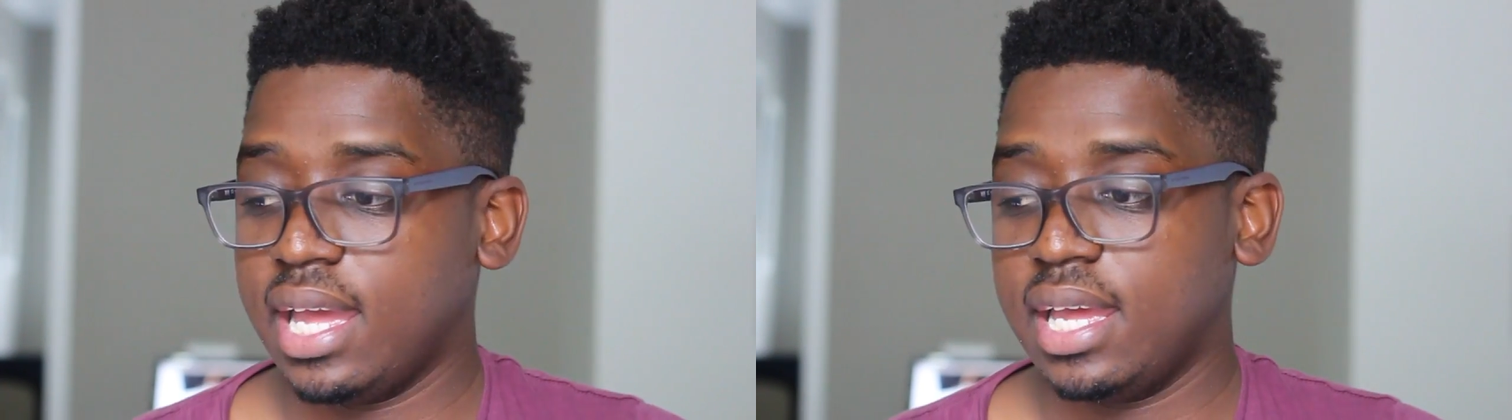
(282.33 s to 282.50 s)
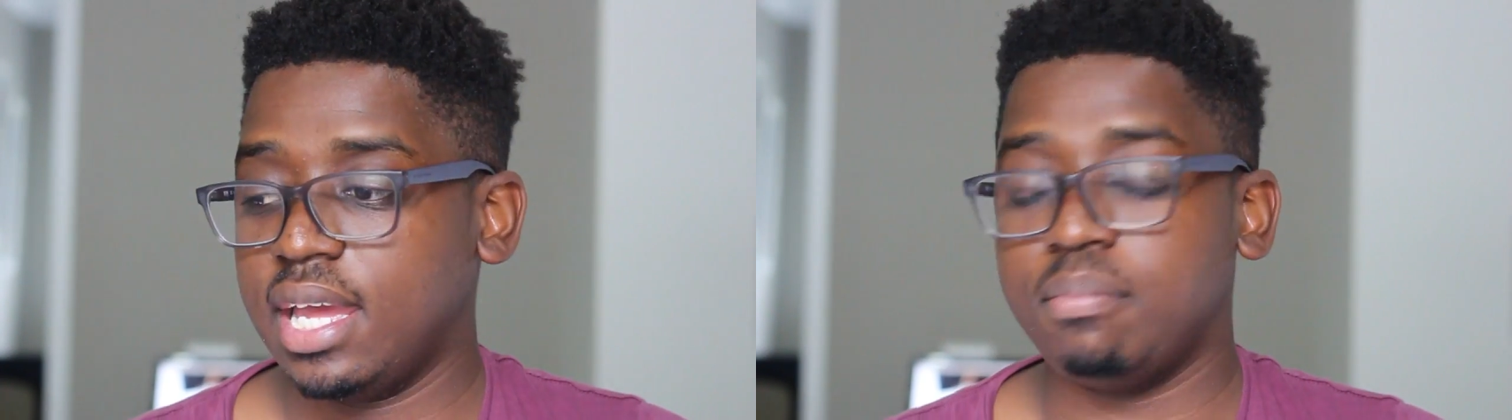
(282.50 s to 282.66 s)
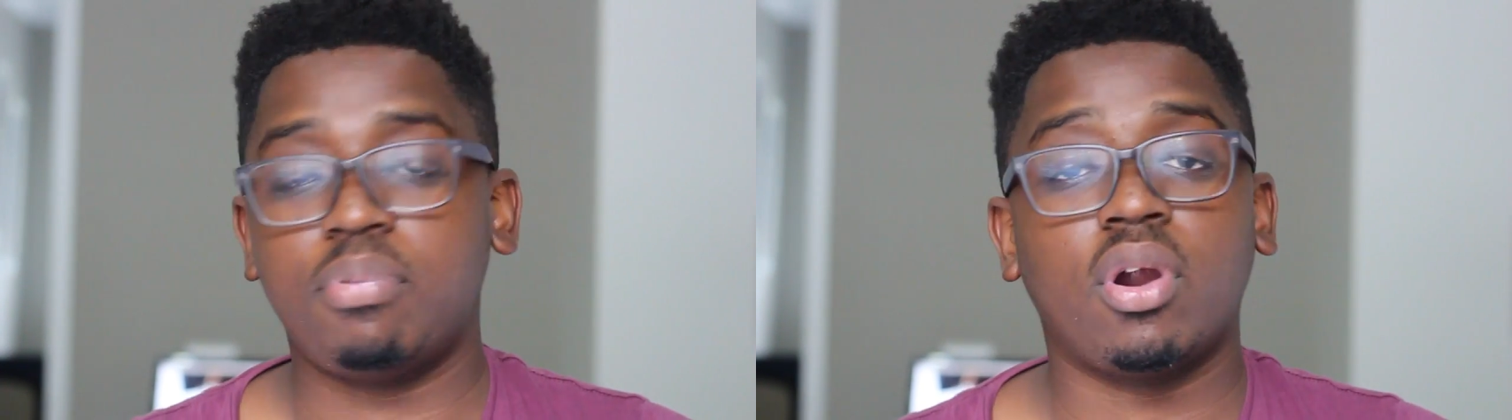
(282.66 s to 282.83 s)

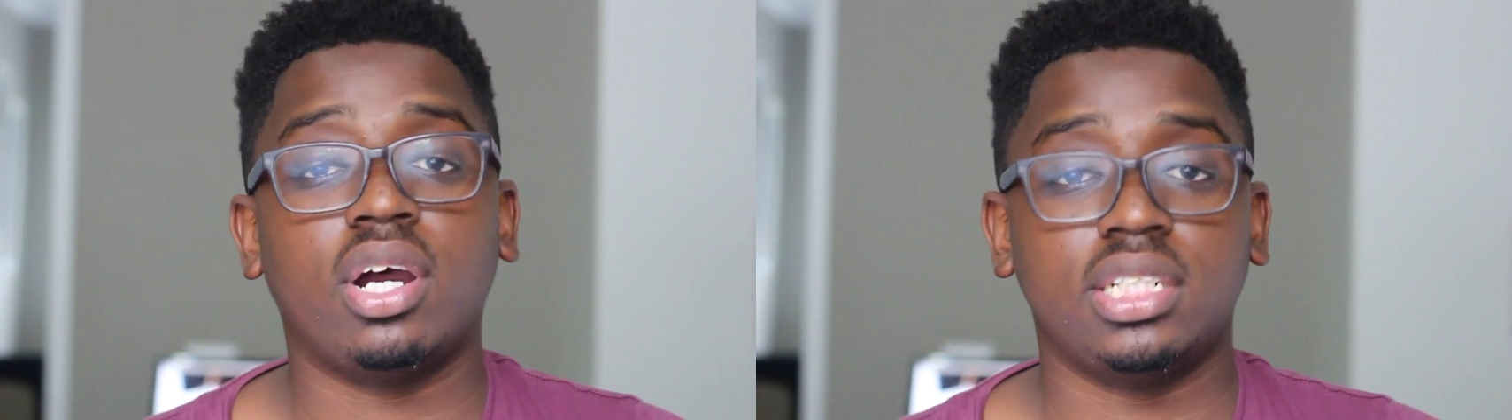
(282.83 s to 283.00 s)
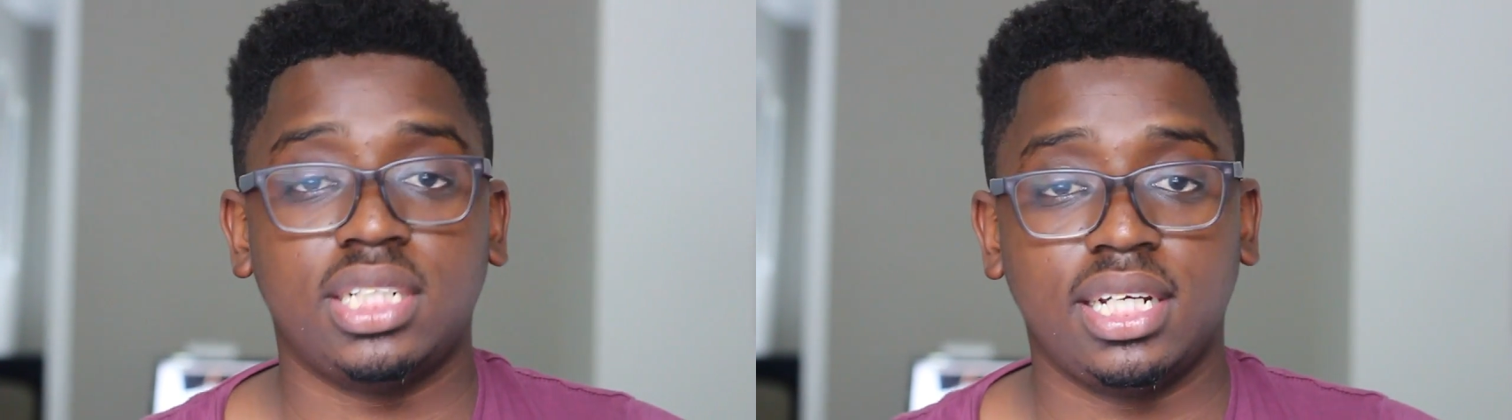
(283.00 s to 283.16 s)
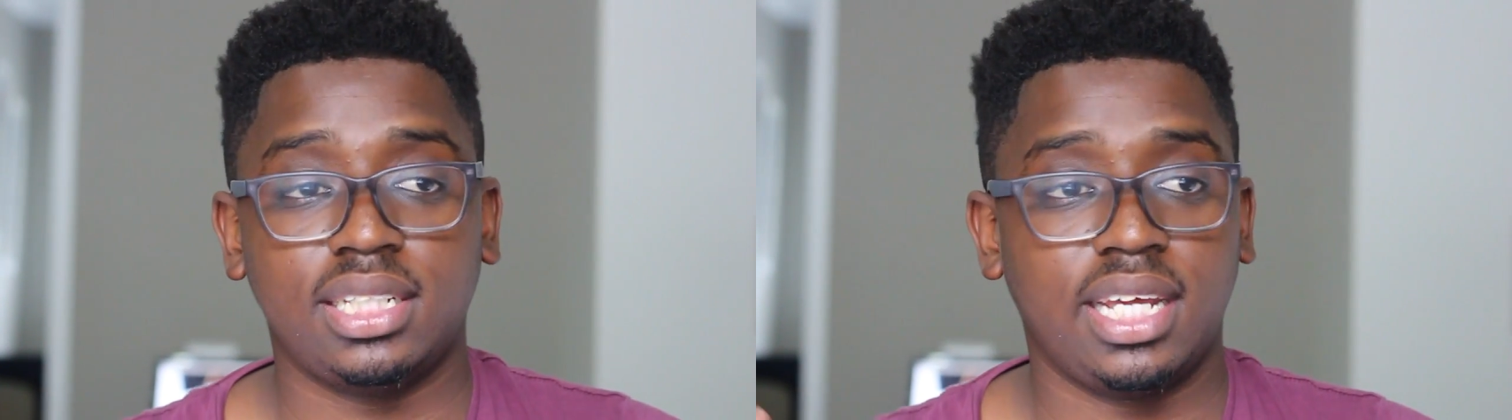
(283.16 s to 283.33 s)
a
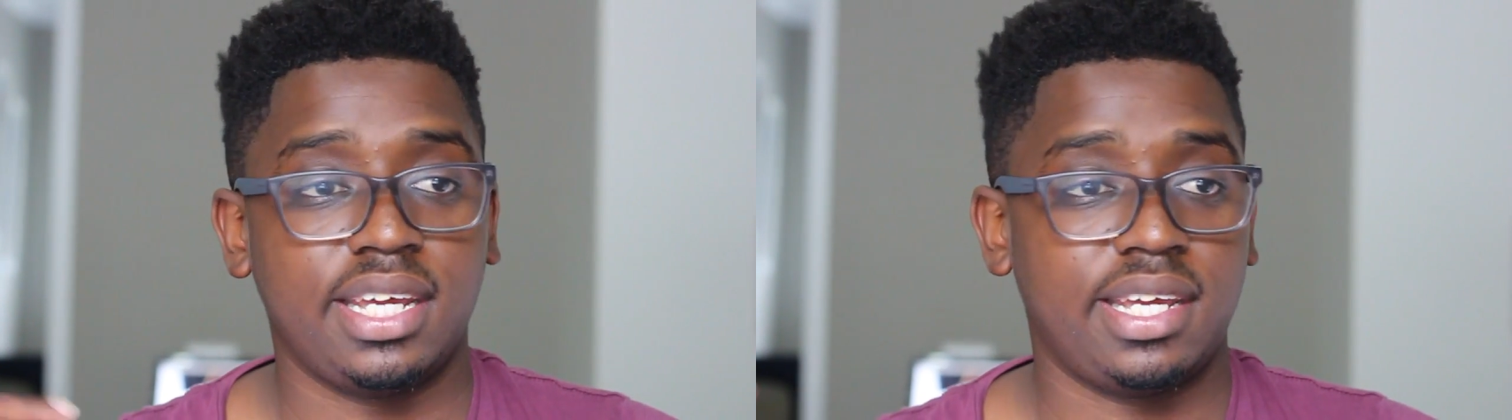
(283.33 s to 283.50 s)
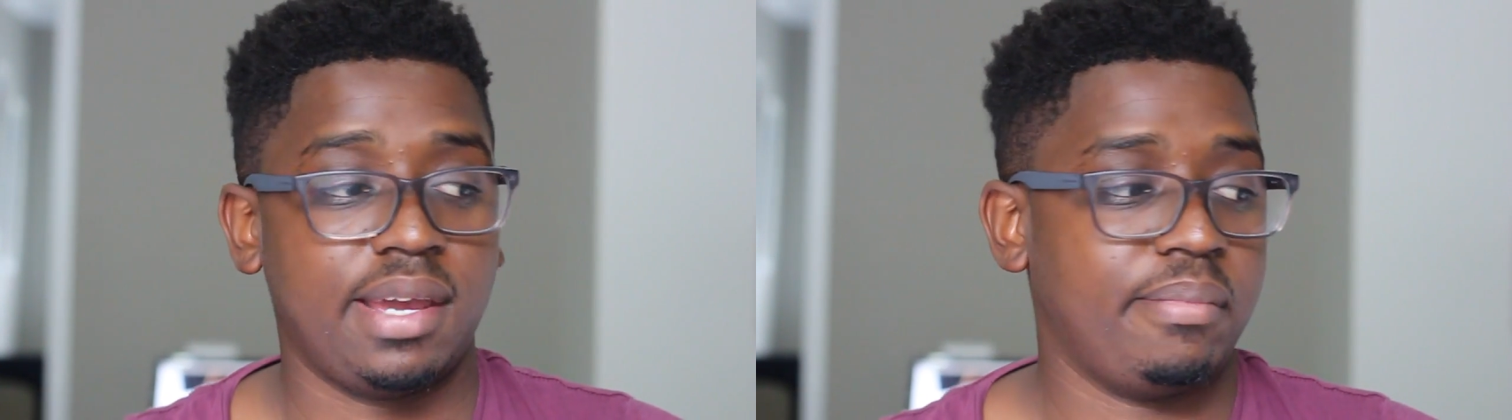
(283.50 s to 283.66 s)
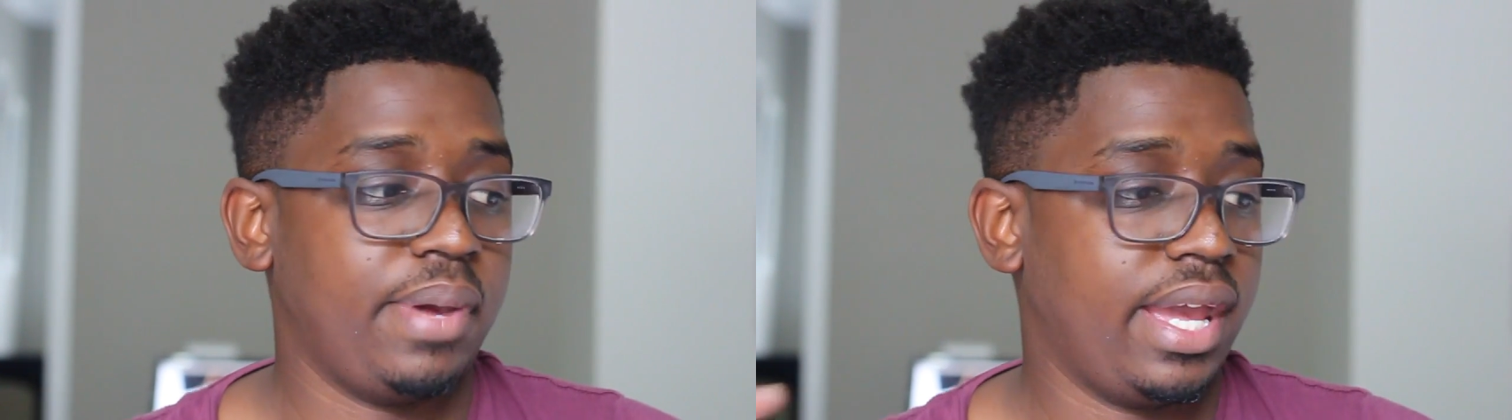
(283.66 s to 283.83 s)
project, a
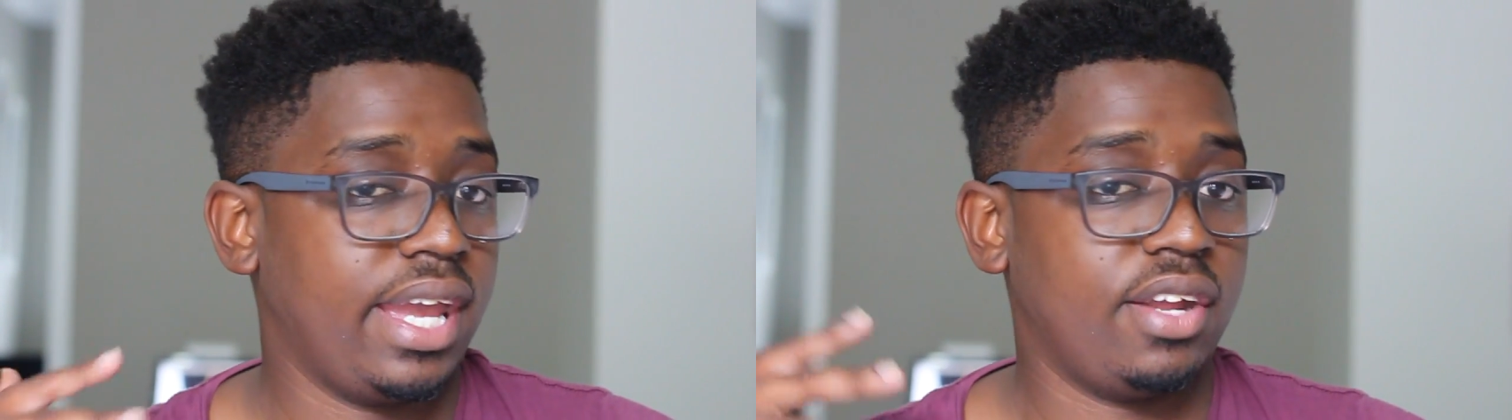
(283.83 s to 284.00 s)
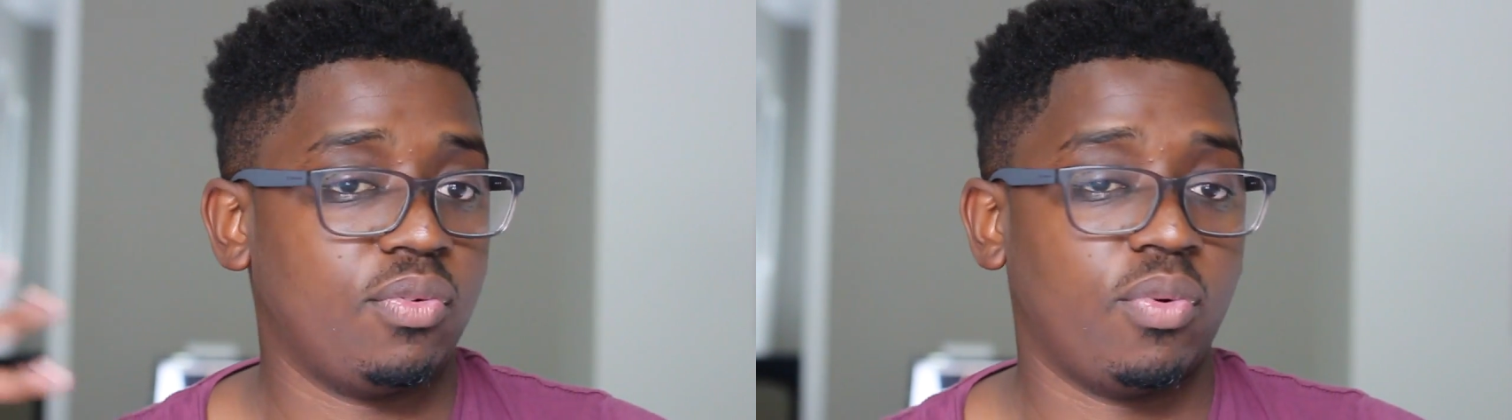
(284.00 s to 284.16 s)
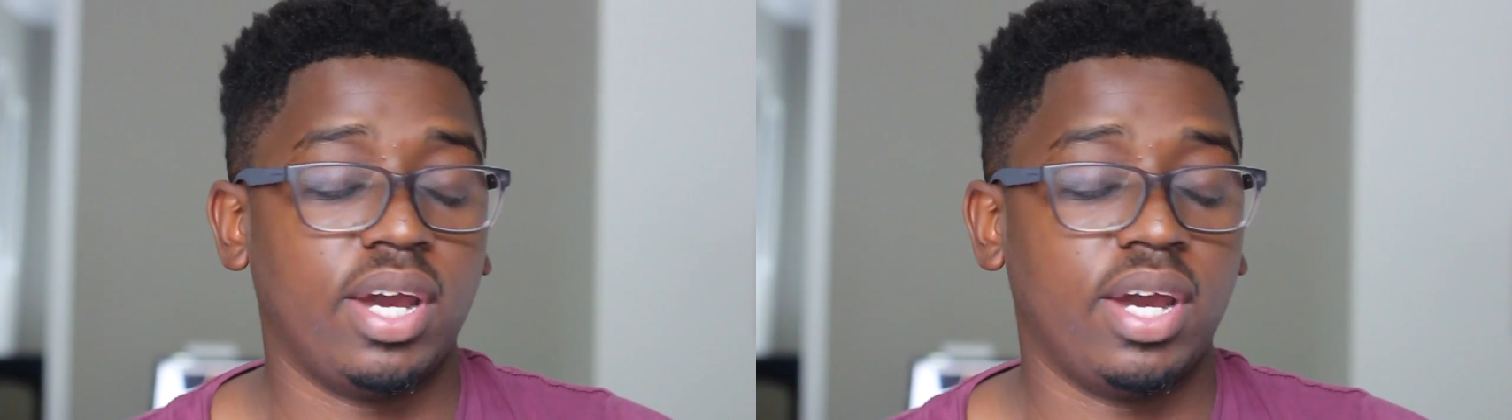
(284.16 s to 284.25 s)
campaign,